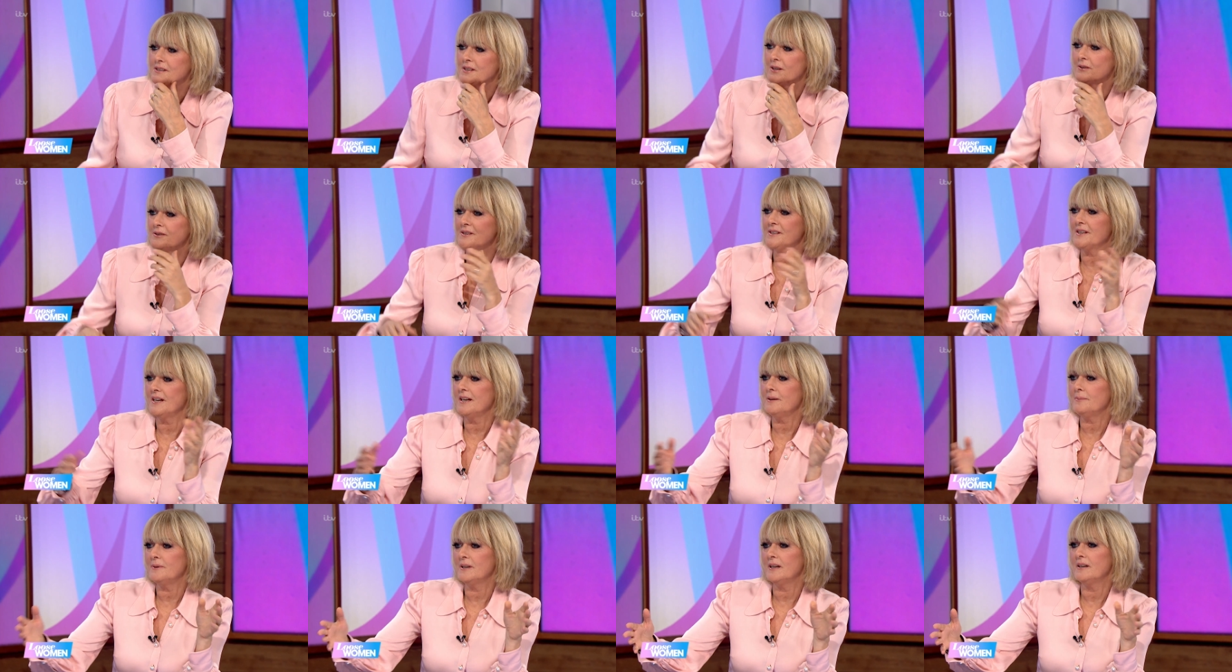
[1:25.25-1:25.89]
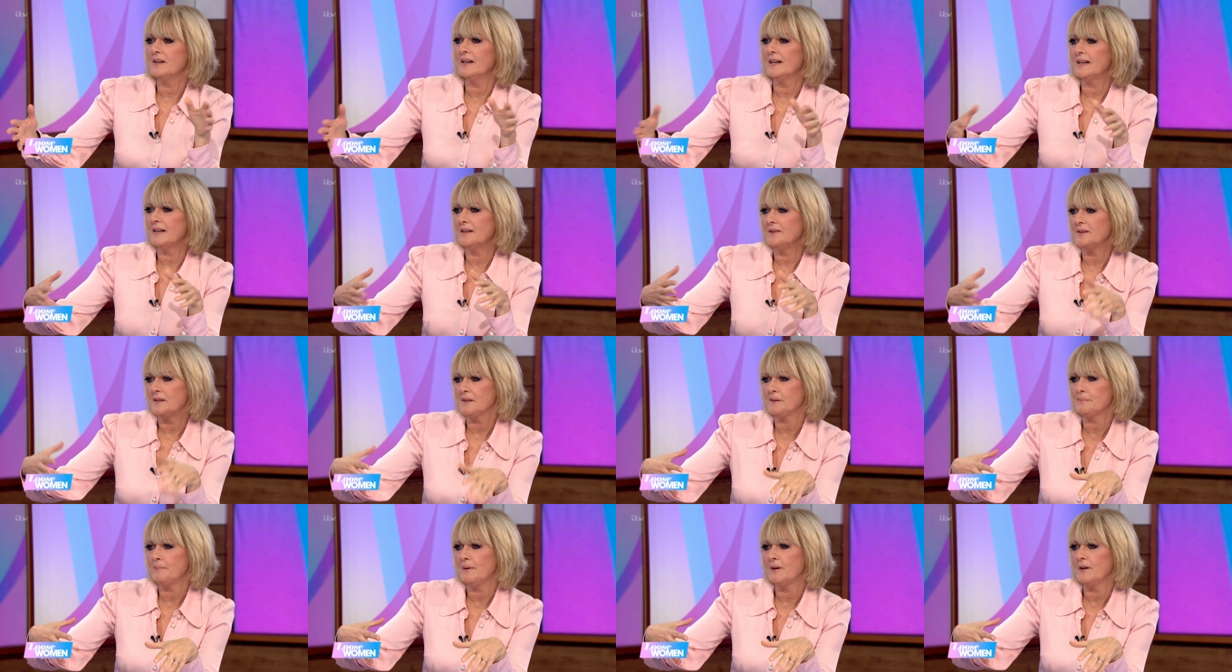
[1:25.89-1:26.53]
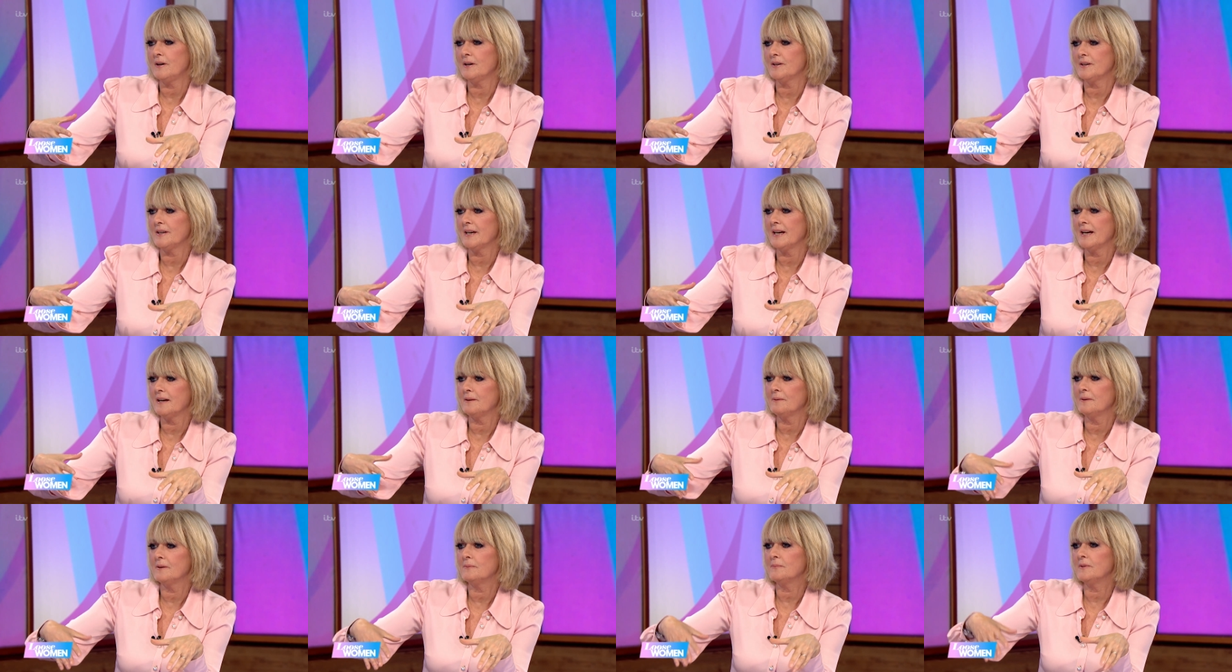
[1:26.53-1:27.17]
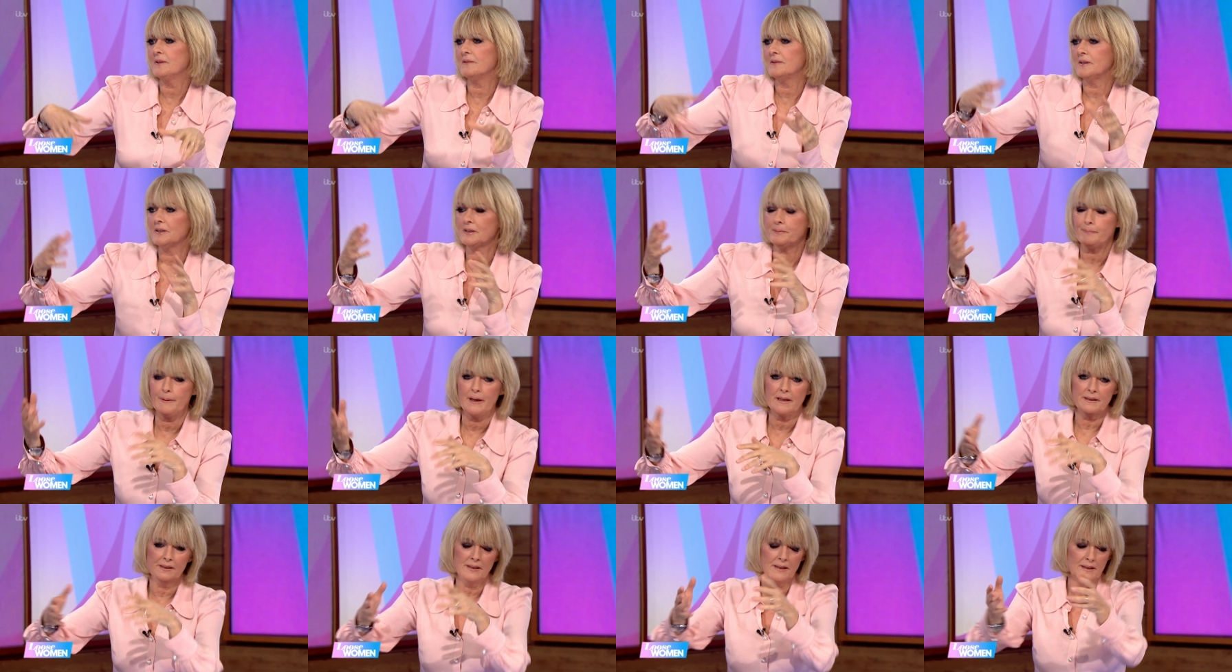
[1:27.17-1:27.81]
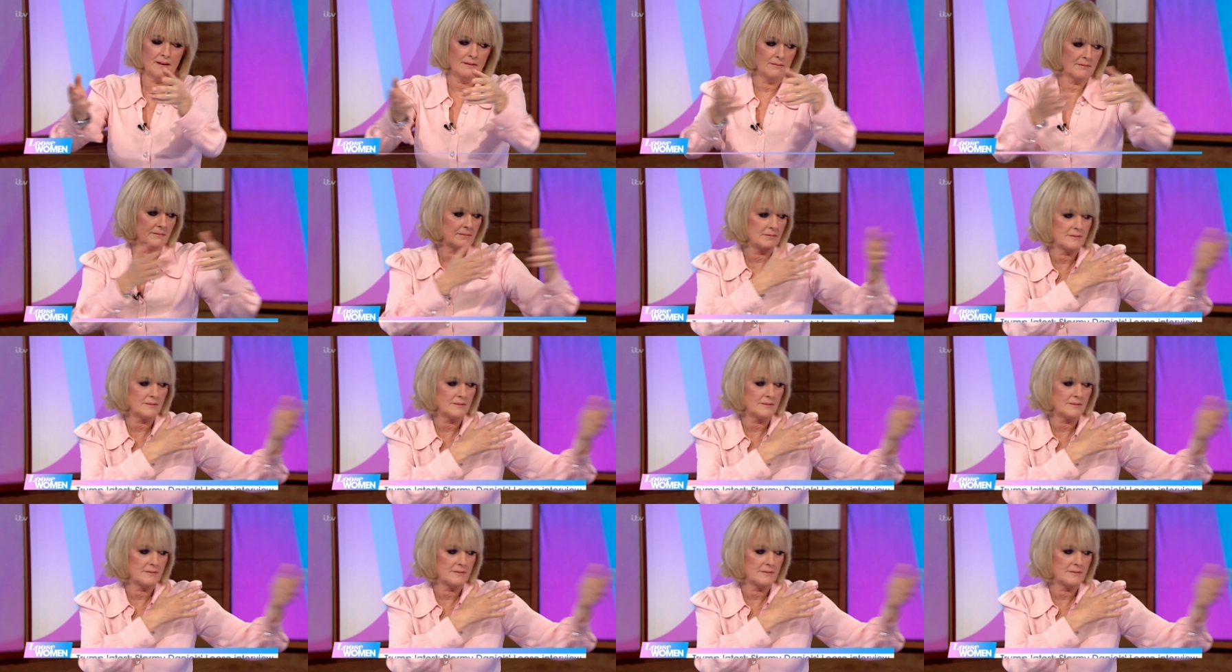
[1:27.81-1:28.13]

So say we're like in this part now, and we're expecting and